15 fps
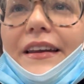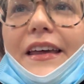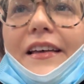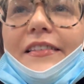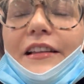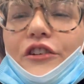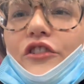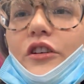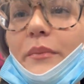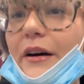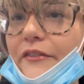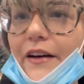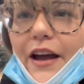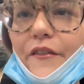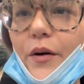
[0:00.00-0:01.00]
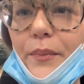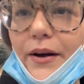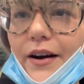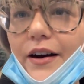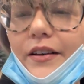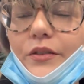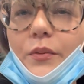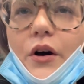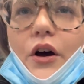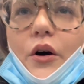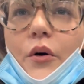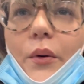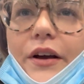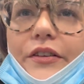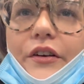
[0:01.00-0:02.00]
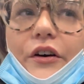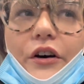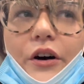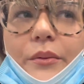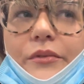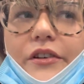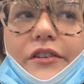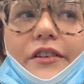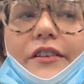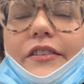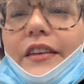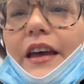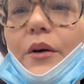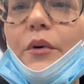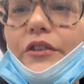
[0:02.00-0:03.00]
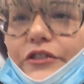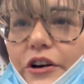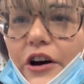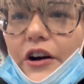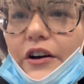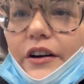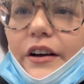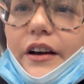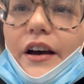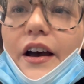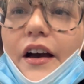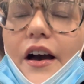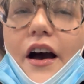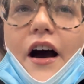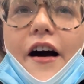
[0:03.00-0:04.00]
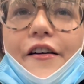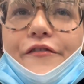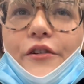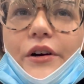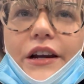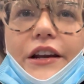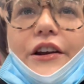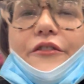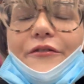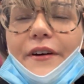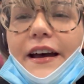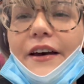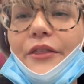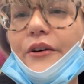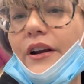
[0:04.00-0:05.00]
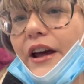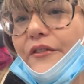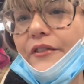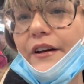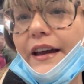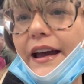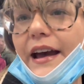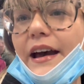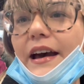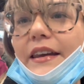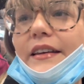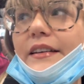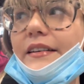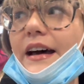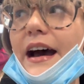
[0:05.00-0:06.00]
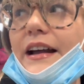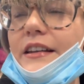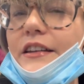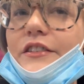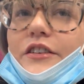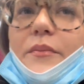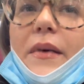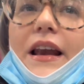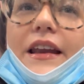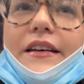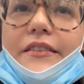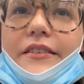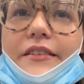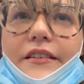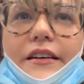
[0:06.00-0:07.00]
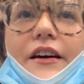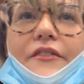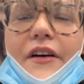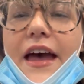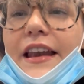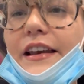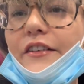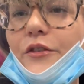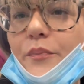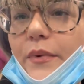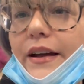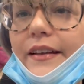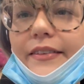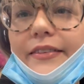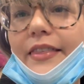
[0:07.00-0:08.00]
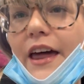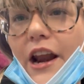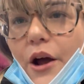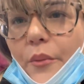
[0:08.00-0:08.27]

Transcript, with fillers: It's literally my favourite part, it's why I always come, just to see what dog I fall in love with all over again and add into my list of endless breeds that I